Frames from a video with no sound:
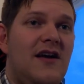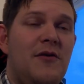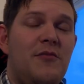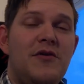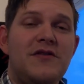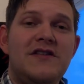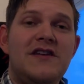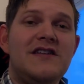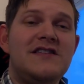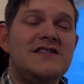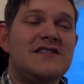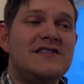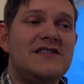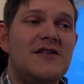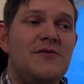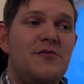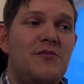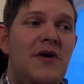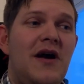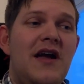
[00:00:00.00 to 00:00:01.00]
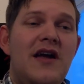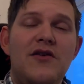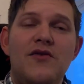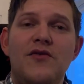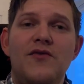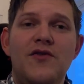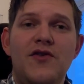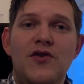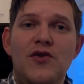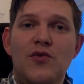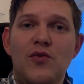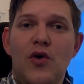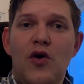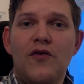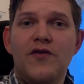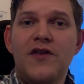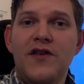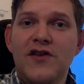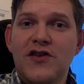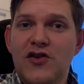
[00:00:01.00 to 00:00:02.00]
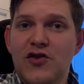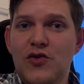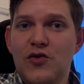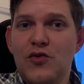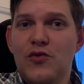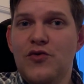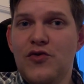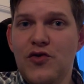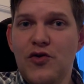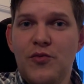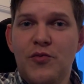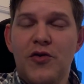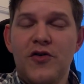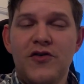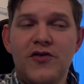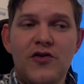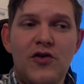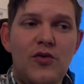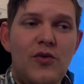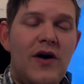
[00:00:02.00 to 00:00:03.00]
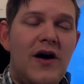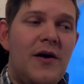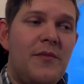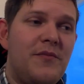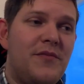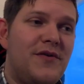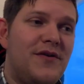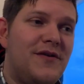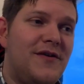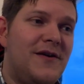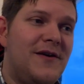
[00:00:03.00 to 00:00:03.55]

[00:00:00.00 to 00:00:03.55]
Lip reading: But that's my review of the new 2.0 app.